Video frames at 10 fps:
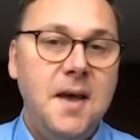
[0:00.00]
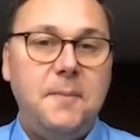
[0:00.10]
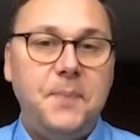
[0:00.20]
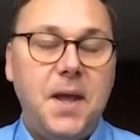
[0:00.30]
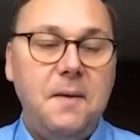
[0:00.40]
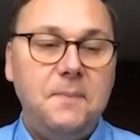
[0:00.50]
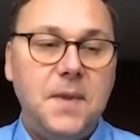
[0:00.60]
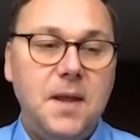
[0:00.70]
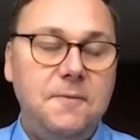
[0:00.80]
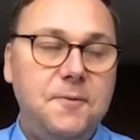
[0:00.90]
But
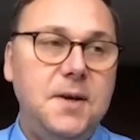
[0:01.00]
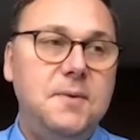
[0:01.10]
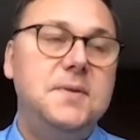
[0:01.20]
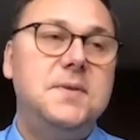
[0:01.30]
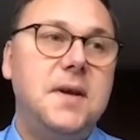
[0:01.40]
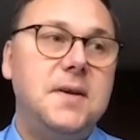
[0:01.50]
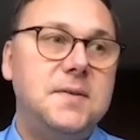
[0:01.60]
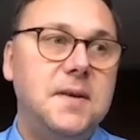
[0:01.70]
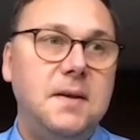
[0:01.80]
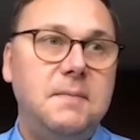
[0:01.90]
if we could
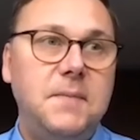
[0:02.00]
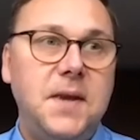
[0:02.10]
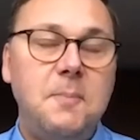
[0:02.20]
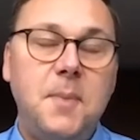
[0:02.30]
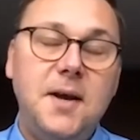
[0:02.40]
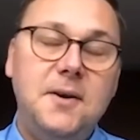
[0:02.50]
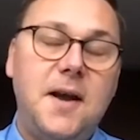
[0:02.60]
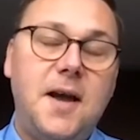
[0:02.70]
come back